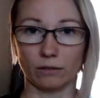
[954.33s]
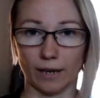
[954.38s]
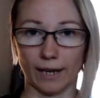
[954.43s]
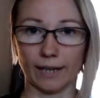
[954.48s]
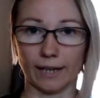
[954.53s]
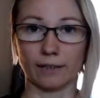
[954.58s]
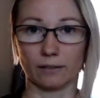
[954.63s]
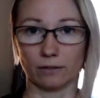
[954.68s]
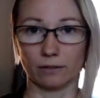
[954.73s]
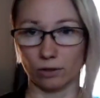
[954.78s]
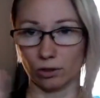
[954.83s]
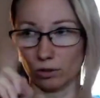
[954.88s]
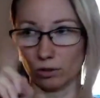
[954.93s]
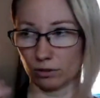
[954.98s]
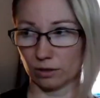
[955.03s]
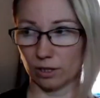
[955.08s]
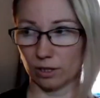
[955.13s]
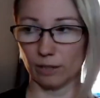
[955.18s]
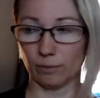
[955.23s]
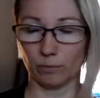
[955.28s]
I can
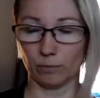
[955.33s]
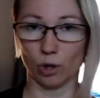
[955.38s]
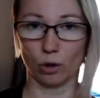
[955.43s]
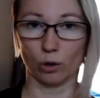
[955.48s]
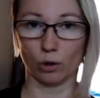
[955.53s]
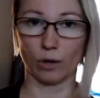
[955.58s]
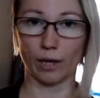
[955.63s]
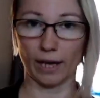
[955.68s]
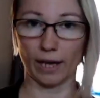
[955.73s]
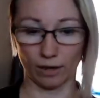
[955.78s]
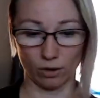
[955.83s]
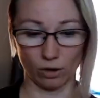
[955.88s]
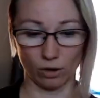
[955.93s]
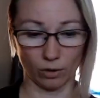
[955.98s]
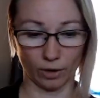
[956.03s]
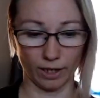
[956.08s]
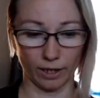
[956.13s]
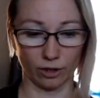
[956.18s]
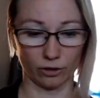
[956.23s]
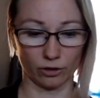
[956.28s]
keep note, okay,
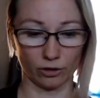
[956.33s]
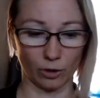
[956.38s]
go here.